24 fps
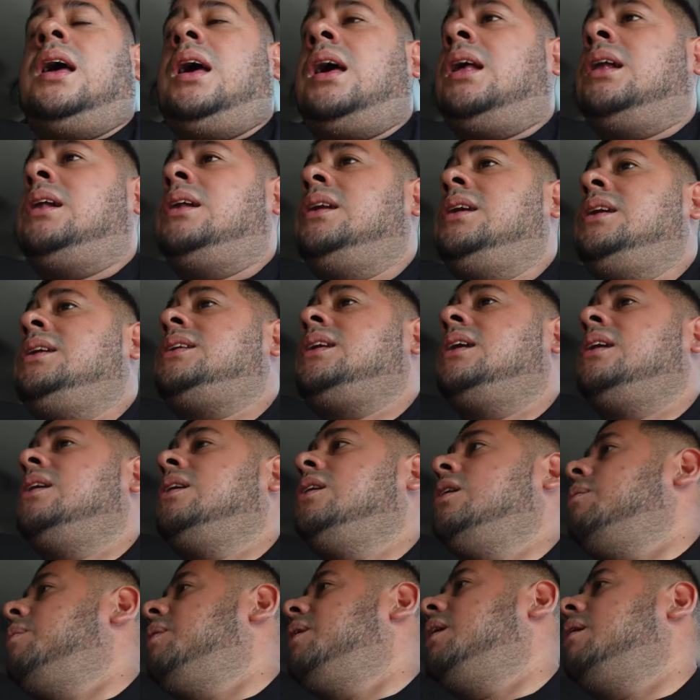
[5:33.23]
at least a
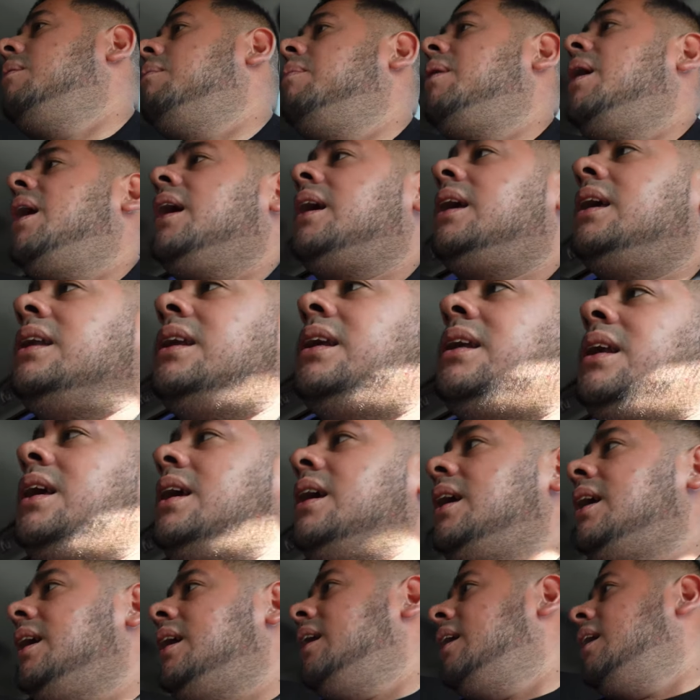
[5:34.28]
little bit back in the
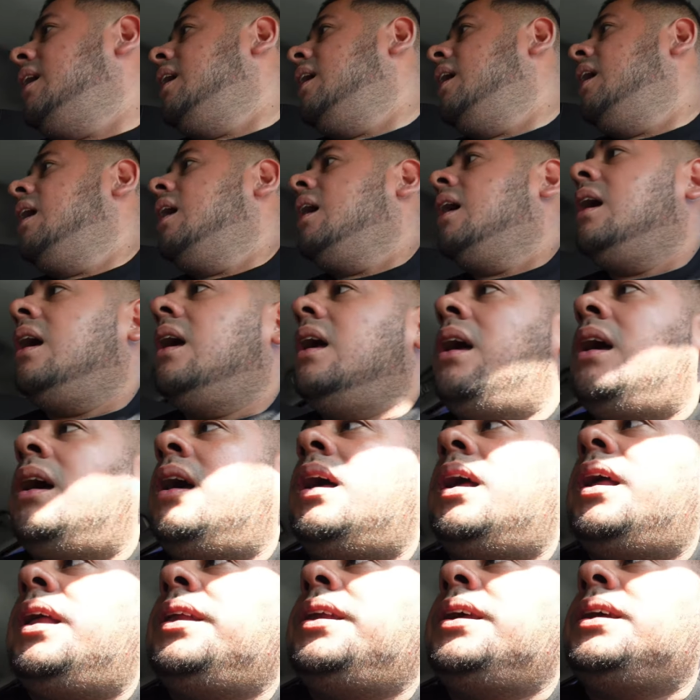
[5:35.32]
day,
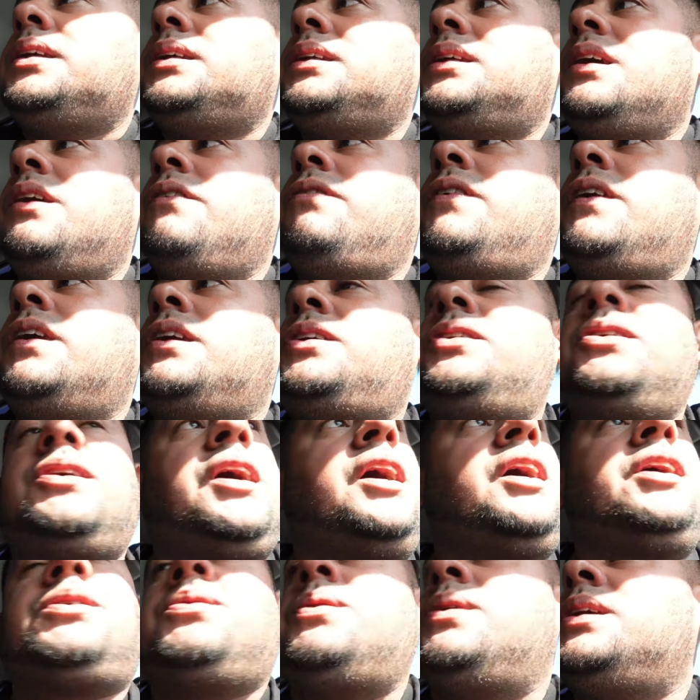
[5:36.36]
the stuff that you
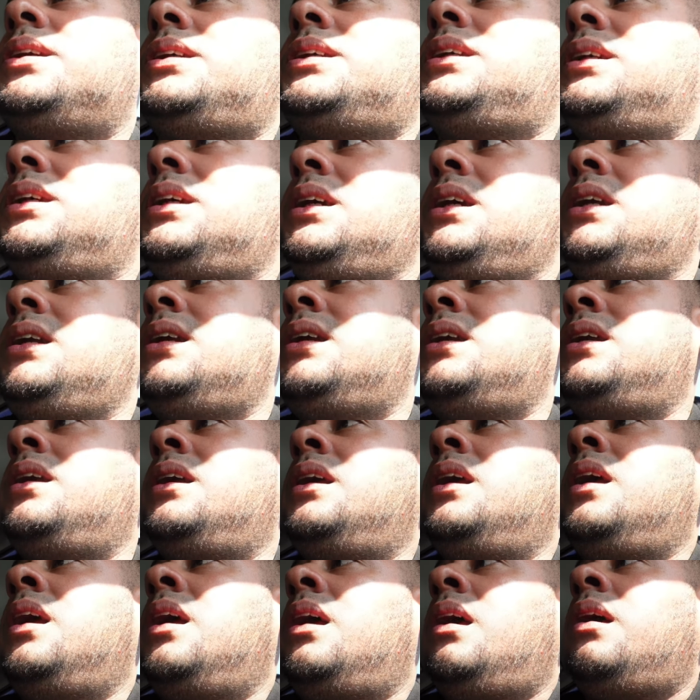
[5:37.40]
guys would have seen
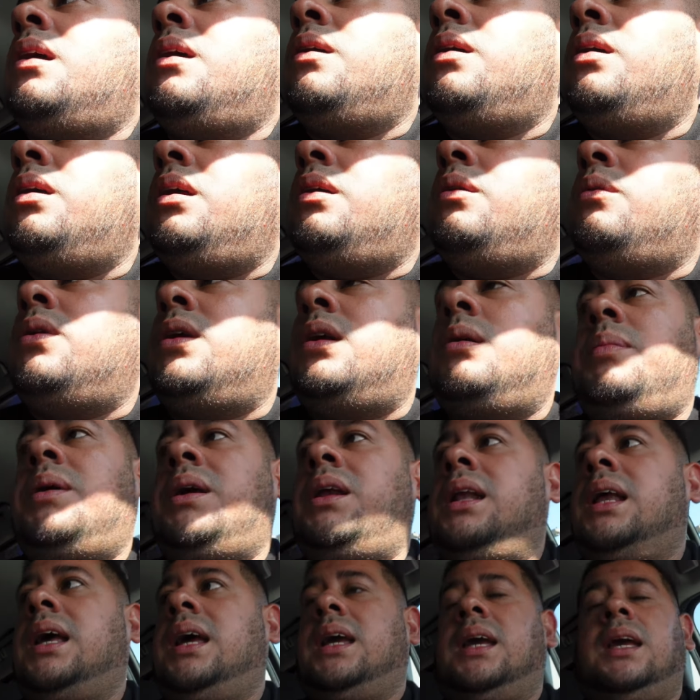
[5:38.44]
would have
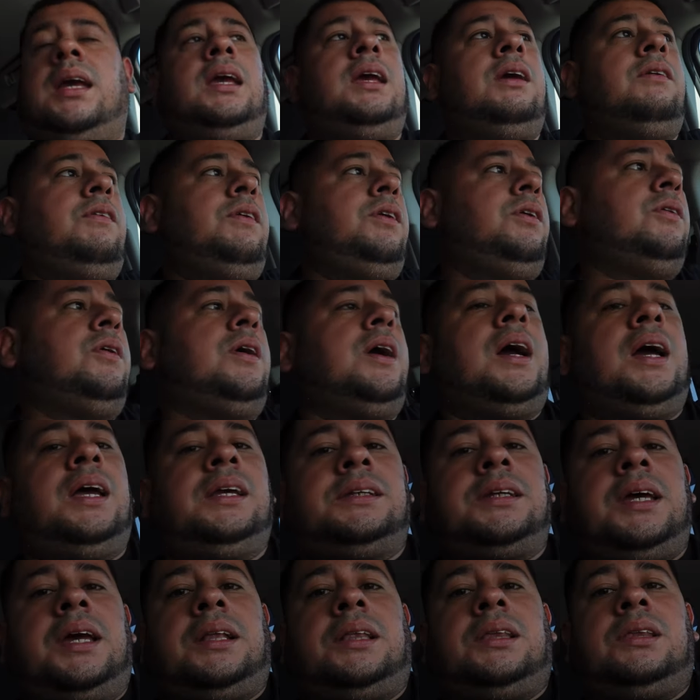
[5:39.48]
been, like, giving you
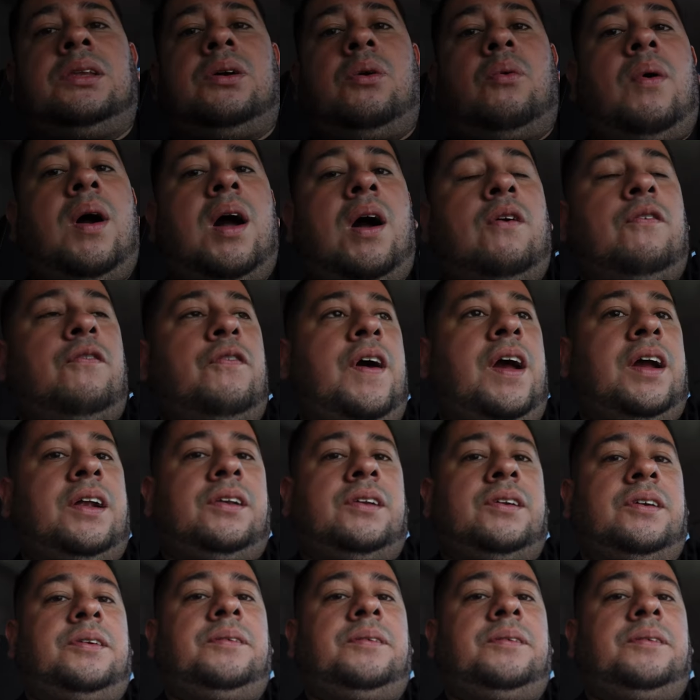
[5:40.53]
guys, like, the wow factor.